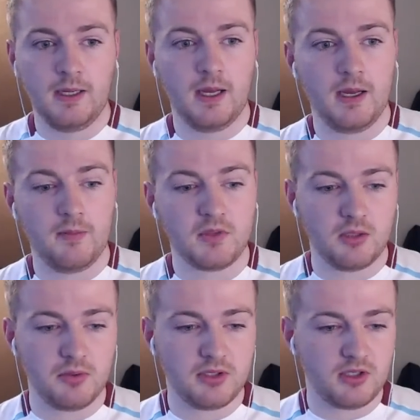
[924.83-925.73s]
to
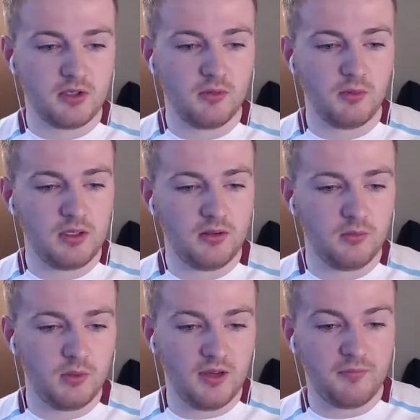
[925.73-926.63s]
the position that
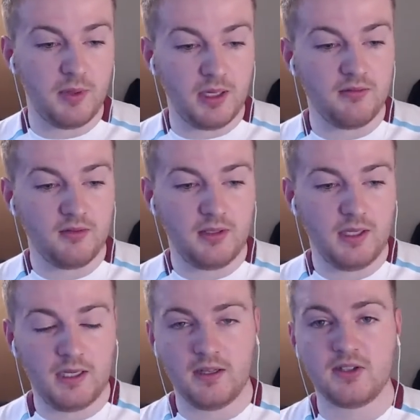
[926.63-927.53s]
we have been
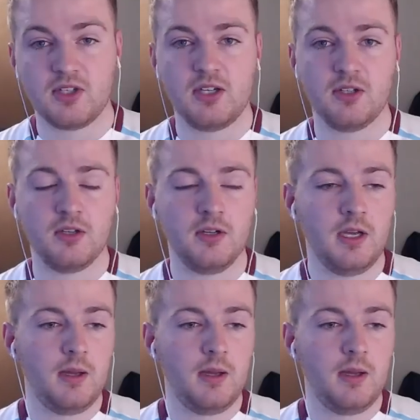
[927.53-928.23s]
in this season.